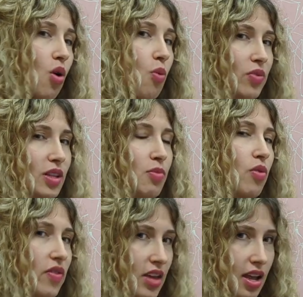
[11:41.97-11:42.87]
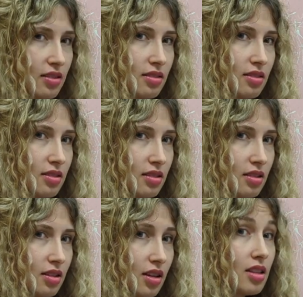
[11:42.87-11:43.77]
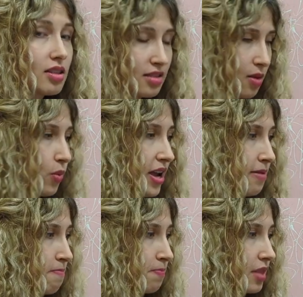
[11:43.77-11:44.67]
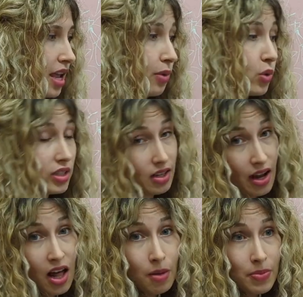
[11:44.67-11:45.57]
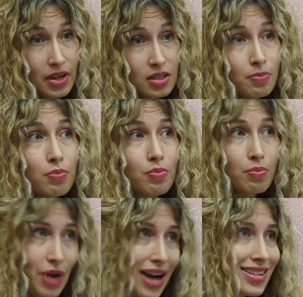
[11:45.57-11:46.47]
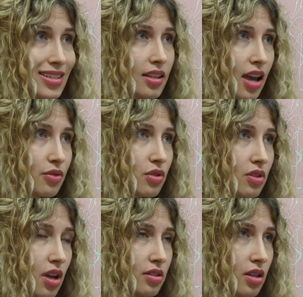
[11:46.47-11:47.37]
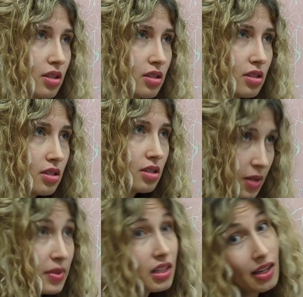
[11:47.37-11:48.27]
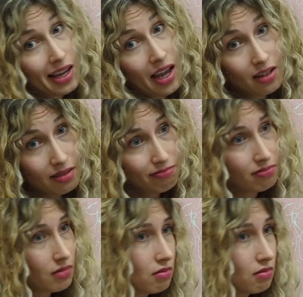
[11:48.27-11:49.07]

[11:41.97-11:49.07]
hopefully both of the hands in the same way. And what can help is practicing exercises, something like Hanon.